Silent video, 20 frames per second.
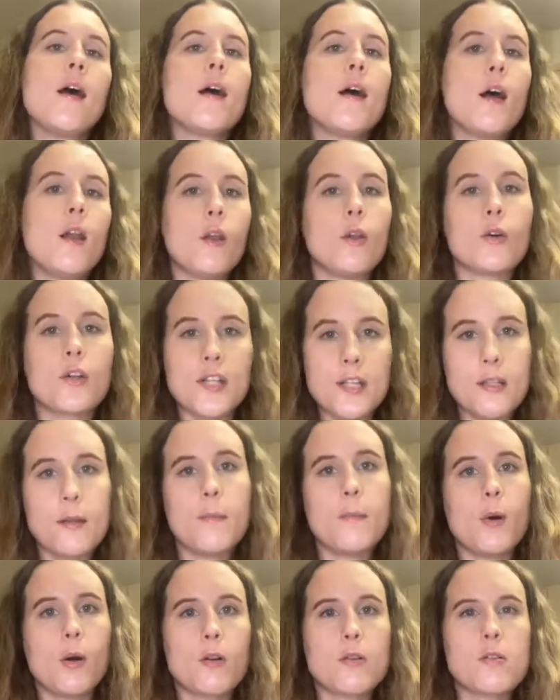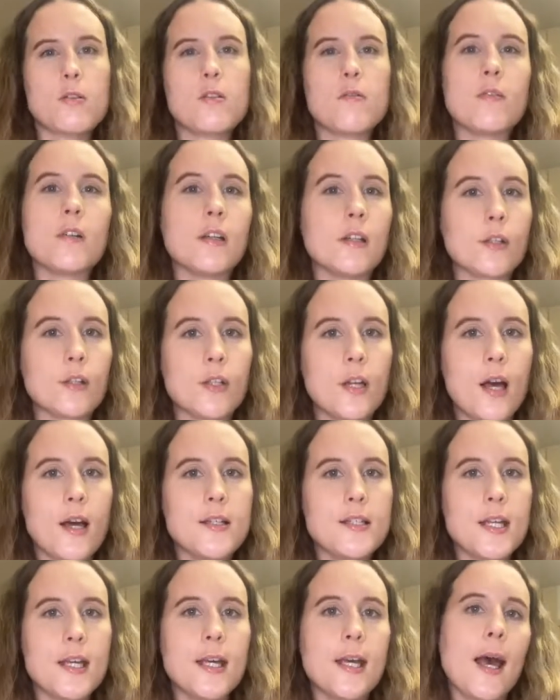a Lucky Dip box is a really good
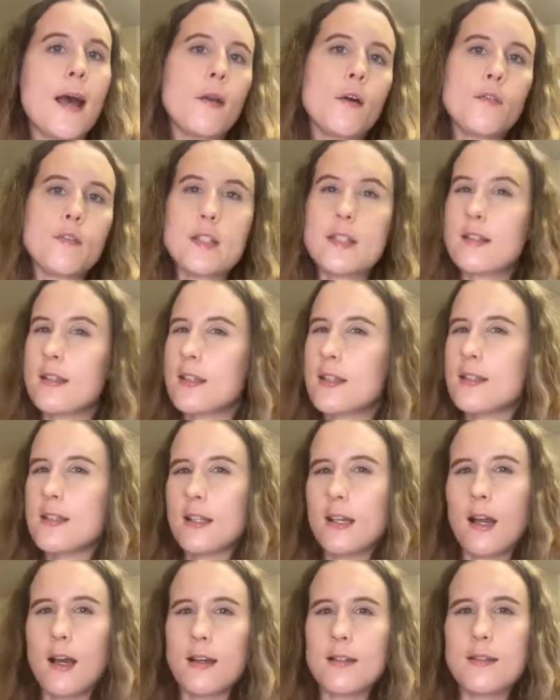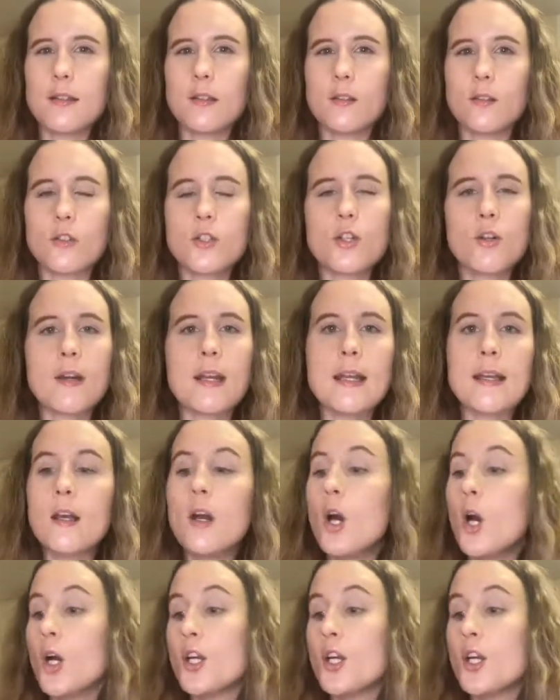idea. And obviously it's a nice little treat.